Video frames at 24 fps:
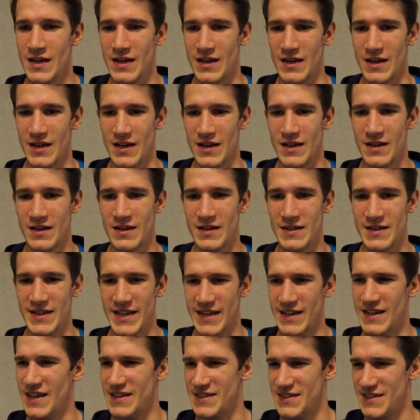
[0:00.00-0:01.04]
uh,
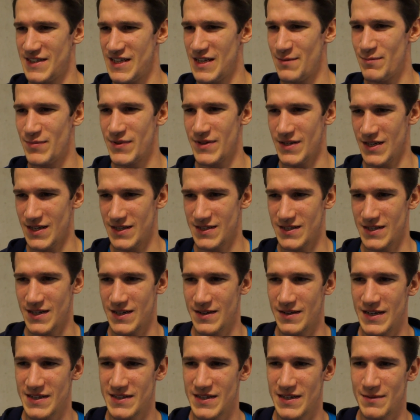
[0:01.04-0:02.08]
dig as deep as,
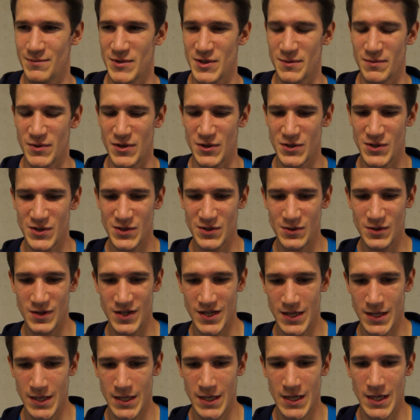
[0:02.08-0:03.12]
I, as I'm supposed to.
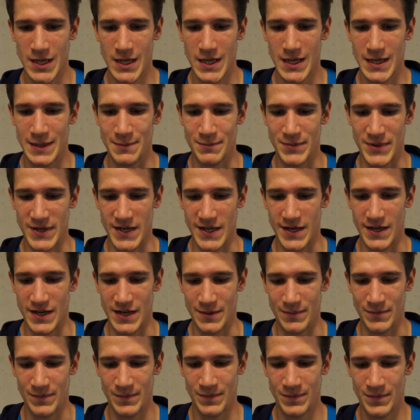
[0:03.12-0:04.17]
But
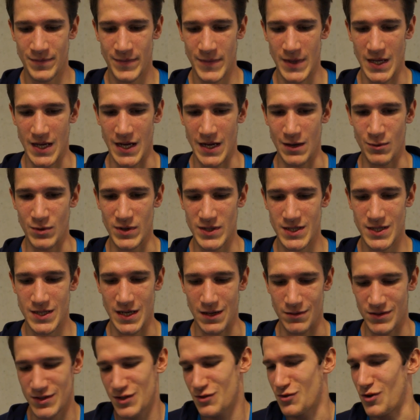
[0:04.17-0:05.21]
um, I was
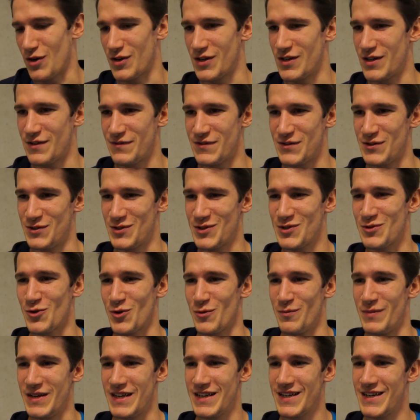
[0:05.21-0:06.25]
I was strong enough to
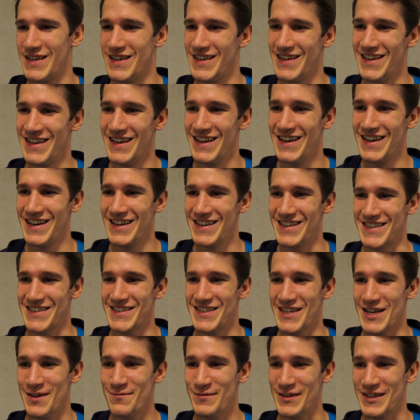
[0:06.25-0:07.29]
score big
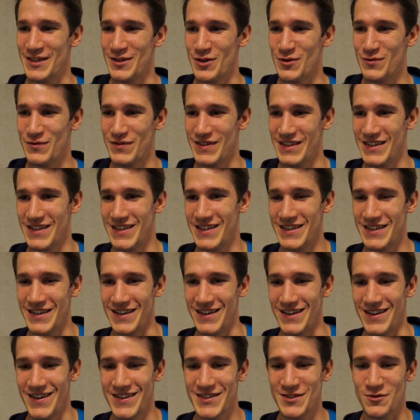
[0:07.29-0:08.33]
this time, and hopefully
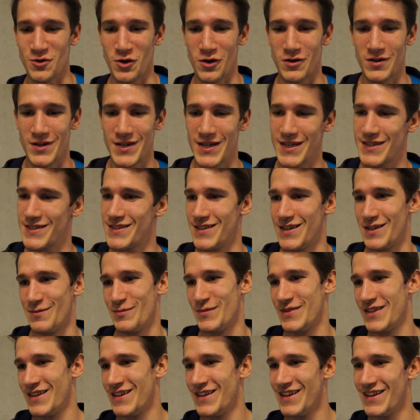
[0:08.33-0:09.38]
uh, stronger next time.
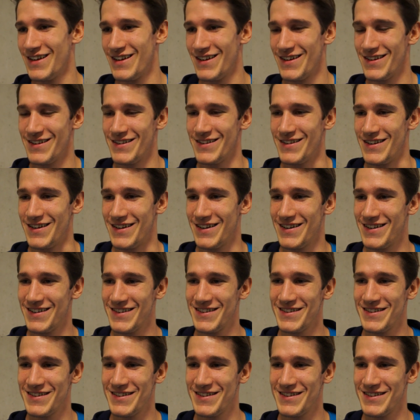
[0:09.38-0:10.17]
Yeah.